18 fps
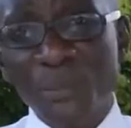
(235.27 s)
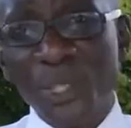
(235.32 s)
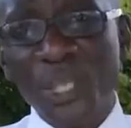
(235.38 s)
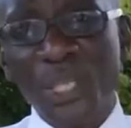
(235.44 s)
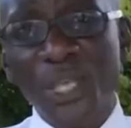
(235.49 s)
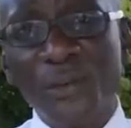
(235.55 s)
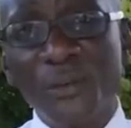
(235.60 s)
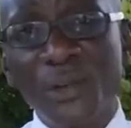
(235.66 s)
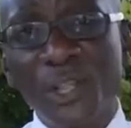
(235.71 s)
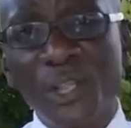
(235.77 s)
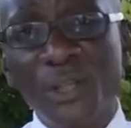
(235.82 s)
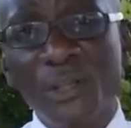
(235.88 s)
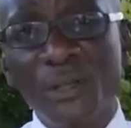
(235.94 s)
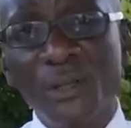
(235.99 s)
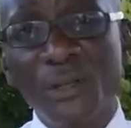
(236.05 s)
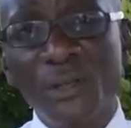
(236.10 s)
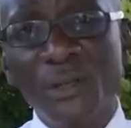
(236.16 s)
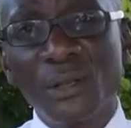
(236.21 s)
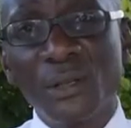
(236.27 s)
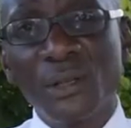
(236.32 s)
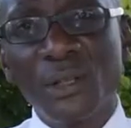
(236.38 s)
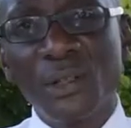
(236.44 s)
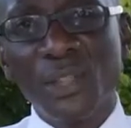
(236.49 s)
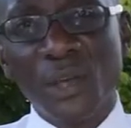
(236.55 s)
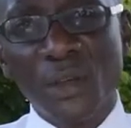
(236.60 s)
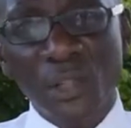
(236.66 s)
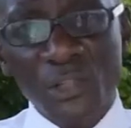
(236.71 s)
be hearing
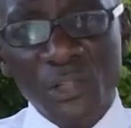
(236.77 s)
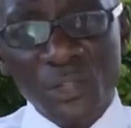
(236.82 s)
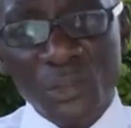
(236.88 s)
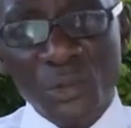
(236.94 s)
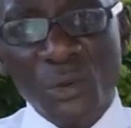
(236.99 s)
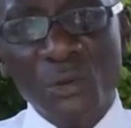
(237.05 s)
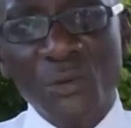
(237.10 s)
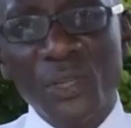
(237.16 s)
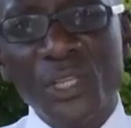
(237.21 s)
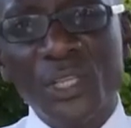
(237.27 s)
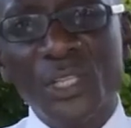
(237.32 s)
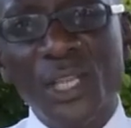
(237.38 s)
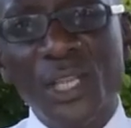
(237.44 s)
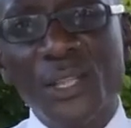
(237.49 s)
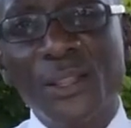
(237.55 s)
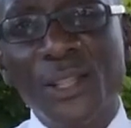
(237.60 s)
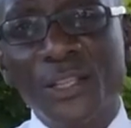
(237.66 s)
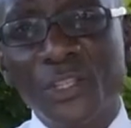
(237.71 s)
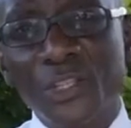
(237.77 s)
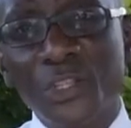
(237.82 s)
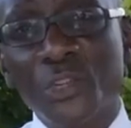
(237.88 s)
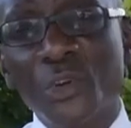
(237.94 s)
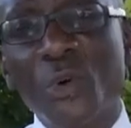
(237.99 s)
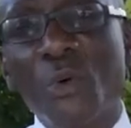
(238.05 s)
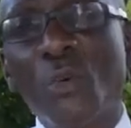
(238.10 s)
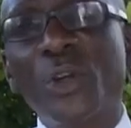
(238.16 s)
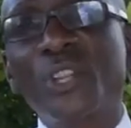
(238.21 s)
the stories that
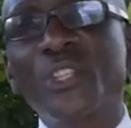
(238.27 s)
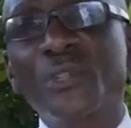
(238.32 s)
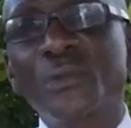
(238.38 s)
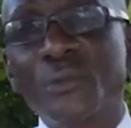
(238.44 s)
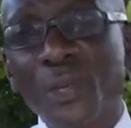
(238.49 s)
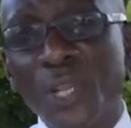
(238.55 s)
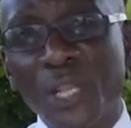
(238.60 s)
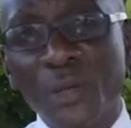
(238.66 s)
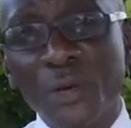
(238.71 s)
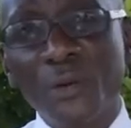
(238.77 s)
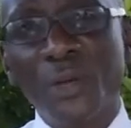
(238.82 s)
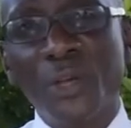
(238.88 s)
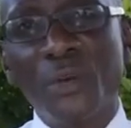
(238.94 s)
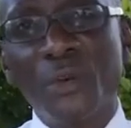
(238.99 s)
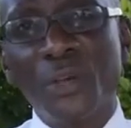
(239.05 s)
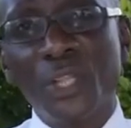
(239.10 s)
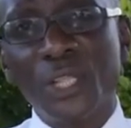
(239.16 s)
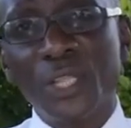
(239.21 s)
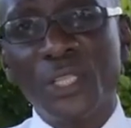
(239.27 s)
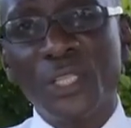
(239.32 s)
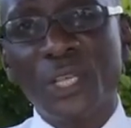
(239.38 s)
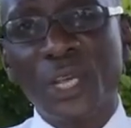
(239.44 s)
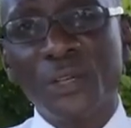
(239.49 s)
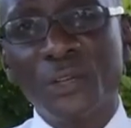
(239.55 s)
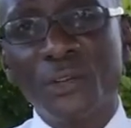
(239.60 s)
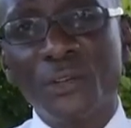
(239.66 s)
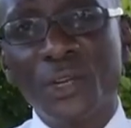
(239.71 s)
show what's really going on in this
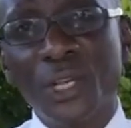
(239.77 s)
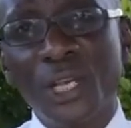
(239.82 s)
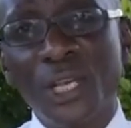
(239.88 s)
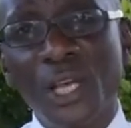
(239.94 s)
country.